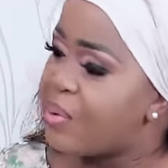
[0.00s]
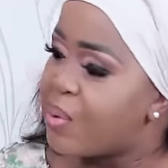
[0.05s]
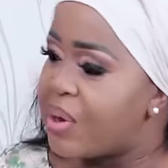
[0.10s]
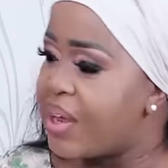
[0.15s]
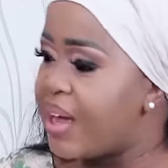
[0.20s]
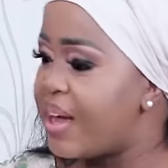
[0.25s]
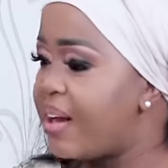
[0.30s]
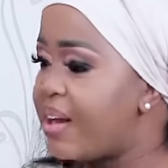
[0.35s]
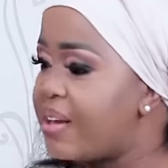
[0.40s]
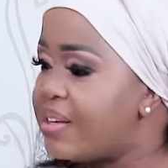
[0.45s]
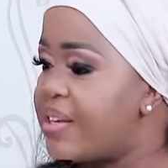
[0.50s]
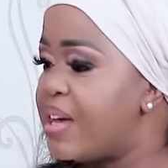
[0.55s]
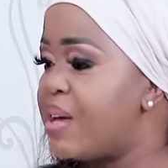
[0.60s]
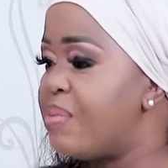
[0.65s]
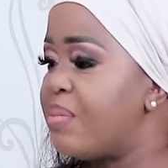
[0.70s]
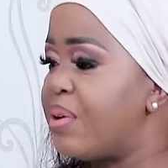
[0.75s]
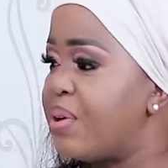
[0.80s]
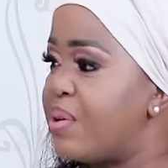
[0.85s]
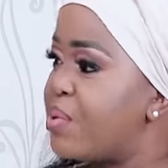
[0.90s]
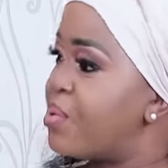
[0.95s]
the other
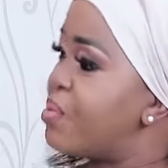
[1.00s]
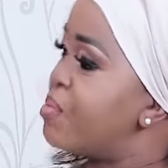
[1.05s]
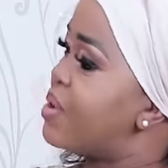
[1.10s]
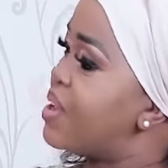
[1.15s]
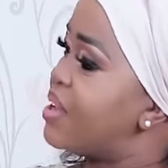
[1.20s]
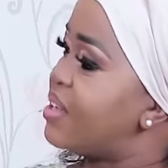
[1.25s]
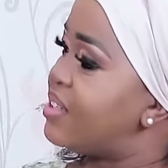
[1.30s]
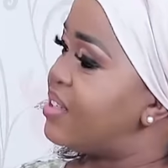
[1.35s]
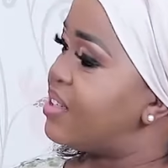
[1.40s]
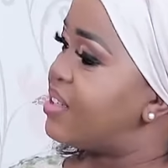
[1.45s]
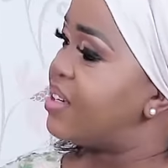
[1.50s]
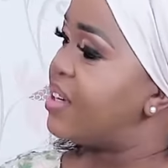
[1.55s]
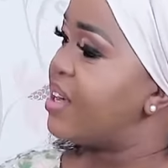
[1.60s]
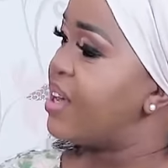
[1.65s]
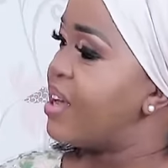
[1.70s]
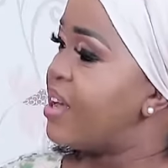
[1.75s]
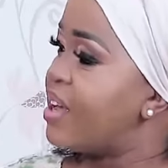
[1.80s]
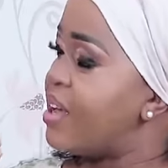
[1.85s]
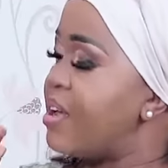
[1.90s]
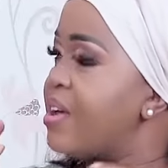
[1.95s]
time, Grobich,
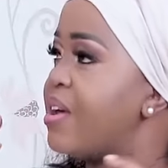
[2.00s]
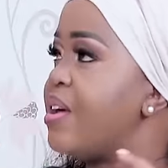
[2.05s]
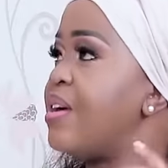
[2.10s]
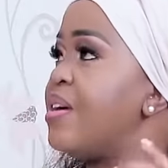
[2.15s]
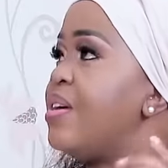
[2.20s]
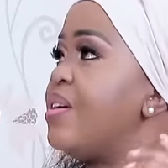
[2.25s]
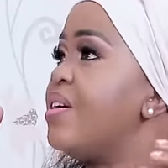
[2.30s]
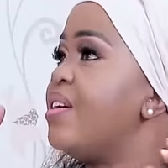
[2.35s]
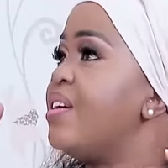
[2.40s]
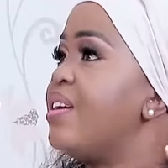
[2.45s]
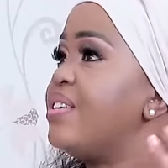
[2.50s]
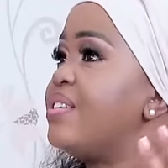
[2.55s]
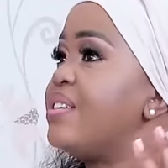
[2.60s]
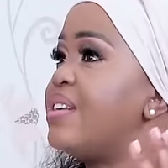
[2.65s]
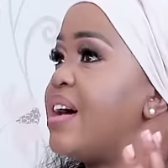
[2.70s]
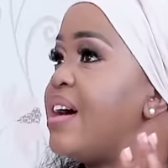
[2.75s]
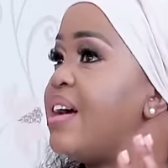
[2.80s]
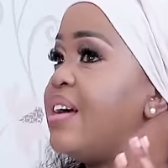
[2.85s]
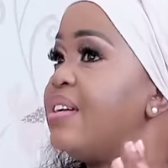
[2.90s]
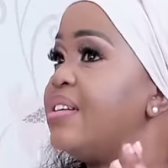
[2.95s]
at
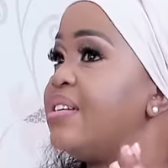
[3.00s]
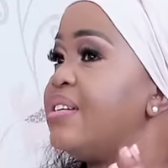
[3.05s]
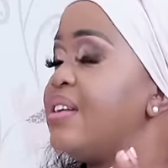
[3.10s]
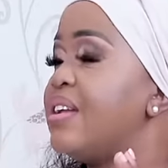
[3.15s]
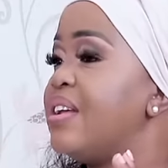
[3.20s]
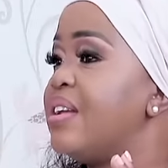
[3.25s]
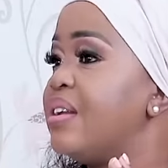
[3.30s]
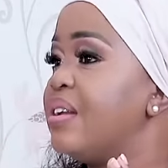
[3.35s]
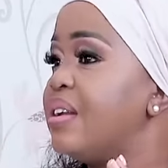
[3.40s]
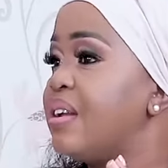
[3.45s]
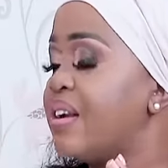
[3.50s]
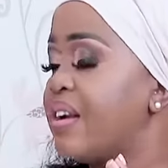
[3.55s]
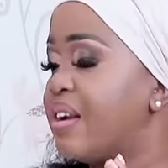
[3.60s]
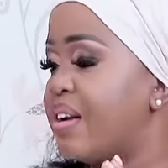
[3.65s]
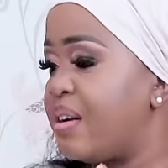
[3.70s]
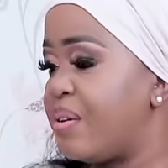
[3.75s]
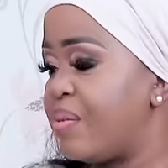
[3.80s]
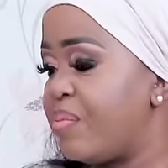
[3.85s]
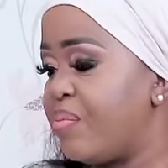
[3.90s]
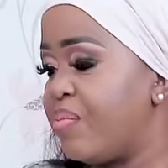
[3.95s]
night,
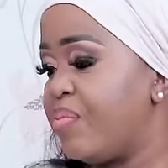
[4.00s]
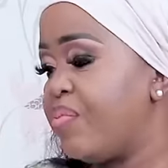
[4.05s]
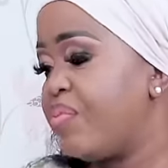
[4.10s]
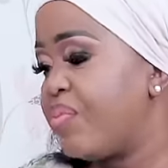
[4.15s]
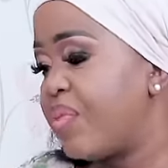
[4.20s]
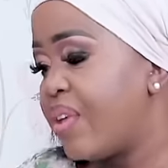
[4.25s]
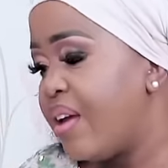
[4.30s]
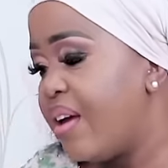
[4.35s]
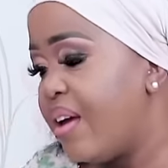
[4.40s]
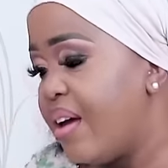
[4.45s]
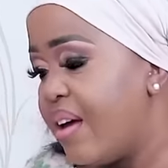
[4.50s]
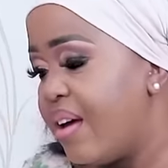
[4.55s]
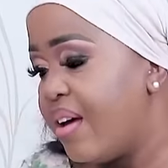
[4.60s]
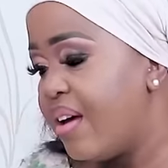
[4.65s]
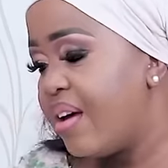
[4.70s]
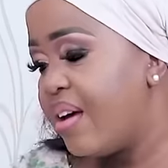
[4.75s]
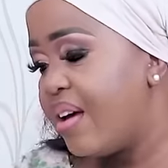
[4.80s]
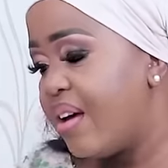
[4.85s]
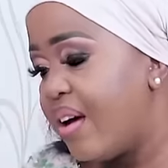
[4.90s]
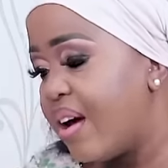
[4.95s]
and
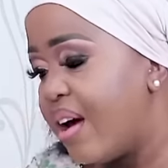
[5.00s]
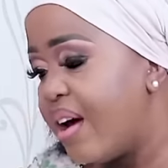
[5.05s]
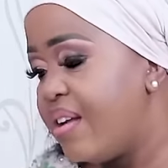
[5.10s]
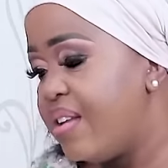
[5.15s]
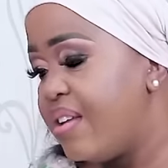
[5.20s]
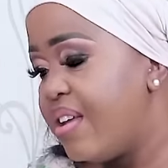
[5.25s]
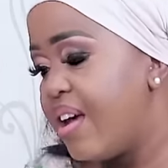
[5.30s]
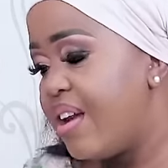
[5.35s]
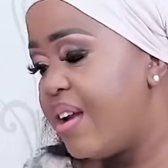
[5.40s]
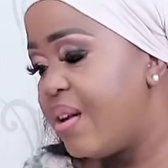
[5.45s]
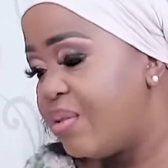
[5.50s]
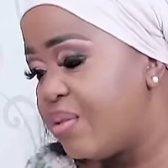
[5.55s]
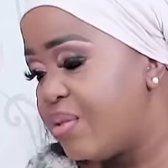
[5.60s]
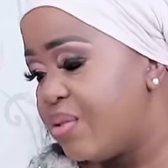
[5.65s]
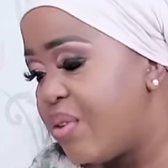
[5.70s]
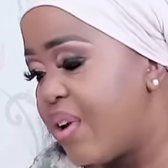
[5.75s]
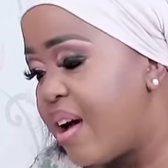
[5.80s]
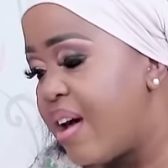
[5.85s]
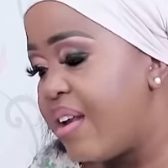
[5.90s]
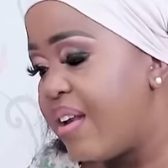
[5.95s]
hanti ana o
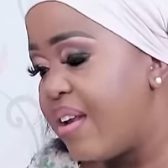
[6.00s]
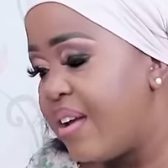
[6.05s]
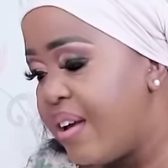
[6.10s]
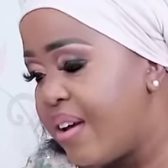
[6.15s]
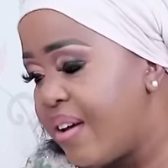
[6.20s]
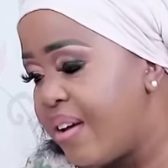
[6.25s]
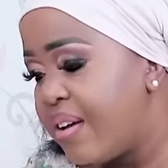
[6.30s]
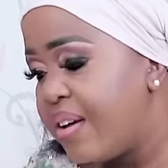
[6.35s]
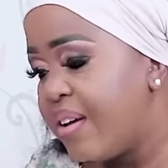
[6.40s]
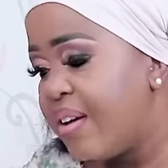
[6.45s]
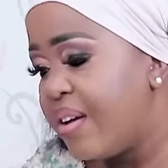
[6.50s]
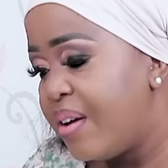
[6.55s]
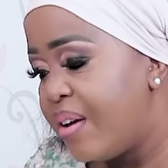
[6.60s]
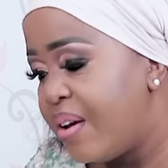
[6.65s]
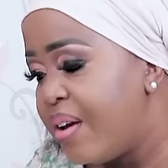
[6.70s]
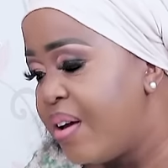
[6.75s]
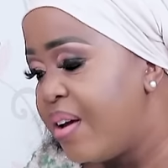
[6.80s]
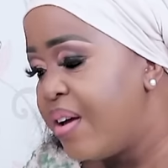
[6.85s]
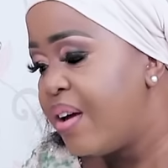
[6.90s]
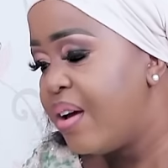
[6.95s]
tsoganeng
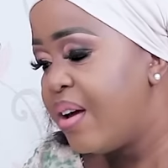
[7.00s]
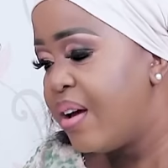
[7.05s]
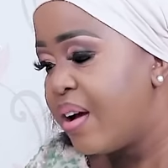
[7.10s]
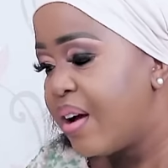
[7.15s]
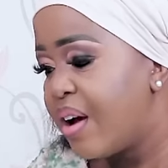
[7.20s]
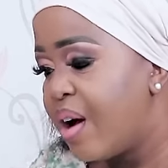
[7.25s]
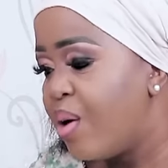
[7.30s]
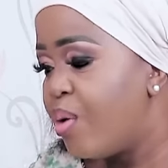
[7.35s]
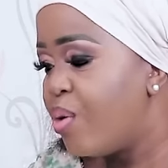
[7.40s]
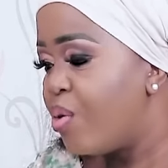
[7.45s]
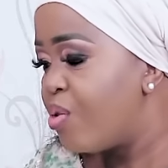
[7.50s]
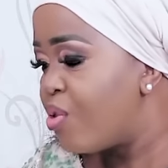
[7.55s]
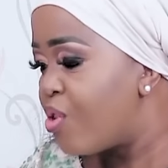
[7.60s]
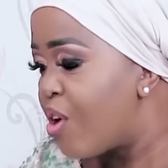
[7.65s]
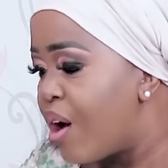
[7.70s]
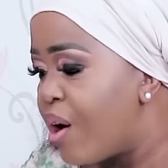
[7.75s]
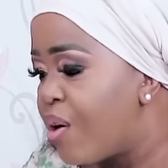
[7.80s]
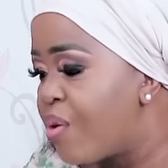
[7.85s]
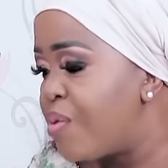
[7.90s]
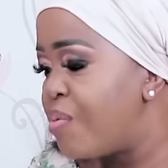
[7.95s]
ka re
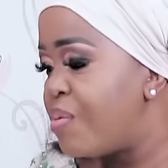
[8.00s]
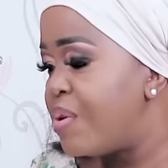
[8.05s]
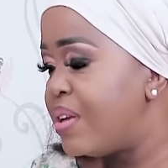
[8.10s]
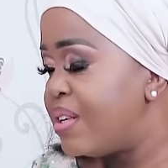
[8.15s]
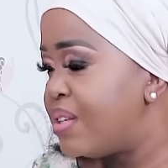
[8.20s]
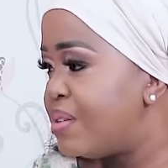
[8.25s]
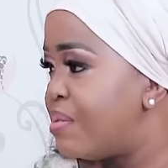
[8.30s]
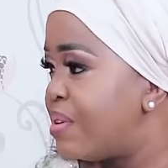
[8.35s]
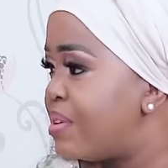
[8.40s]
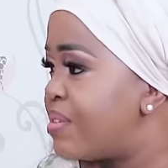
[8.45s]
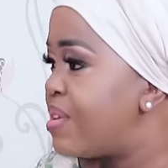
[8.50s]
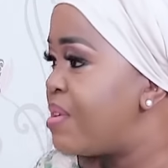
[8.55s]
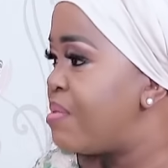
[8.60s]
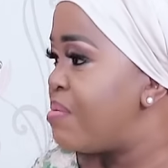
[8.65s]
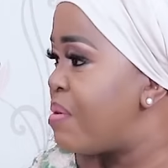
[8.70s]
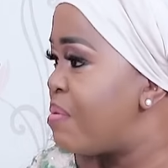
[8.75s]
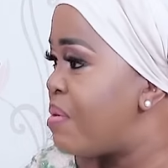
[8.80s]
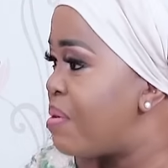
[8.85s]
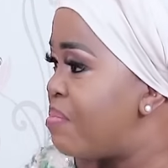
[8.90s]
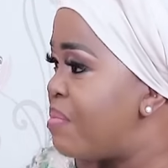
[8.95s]
utlwa Robetse
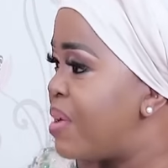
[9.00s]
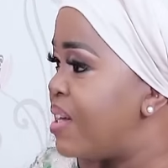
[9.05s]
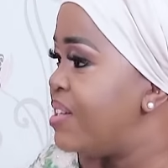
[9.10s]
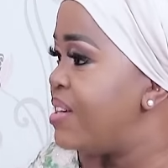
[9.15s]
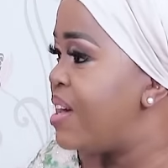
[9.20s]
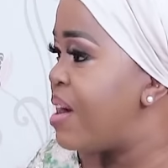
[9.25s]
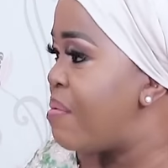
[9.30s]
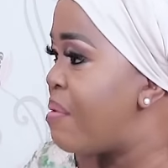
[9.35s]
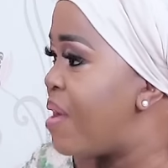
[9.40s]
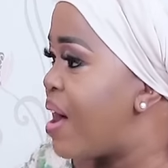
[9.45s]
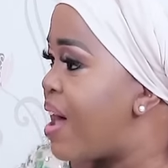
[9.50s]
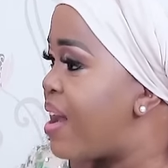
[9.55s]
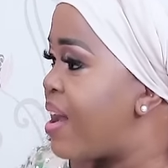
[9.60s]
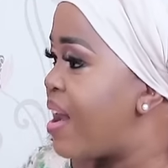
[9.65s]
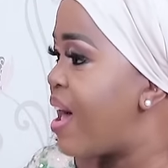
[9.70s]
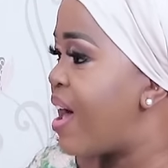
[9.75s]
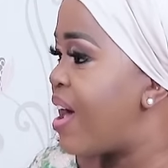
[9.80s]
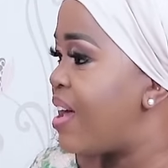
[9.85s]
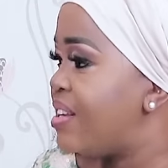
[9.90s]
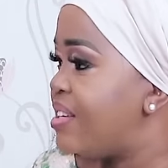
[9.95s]
basadi ba bang ba di ya
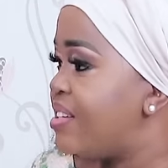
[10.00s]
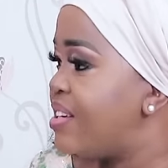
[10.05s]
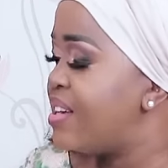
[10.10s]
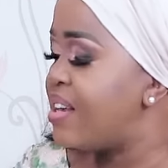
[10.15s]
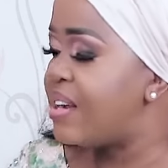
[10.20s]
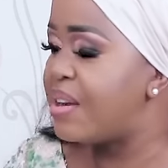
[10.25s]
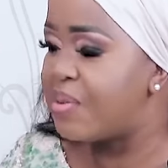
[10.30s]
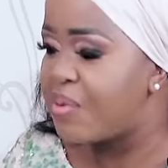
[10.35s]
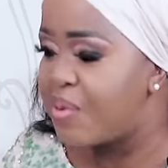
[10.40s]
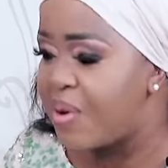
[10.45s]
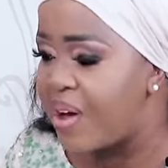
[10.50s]
bana ha di le